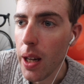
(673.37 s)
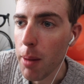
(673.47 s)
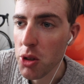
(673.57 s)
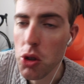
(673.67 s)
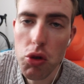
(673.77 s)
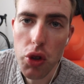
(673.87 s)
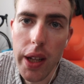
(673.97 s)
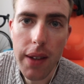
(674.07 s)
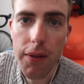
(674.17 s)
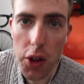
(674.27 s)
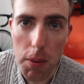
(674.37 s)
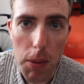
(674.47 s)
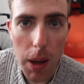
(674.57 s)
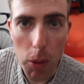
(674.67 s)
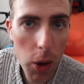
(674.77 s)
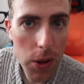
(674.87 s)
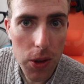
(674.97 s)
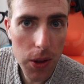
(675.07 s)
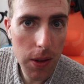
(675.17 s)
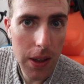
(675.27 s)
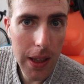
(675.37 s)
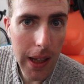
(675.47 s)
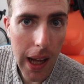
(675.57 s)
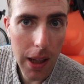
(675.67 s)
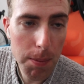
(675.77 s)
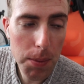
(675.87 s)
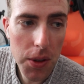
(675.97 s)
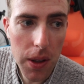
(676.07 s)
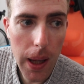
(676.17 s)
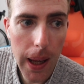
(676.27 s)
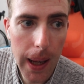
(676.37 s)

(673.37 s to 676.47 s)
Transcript: I'm still training for the Marmot Alps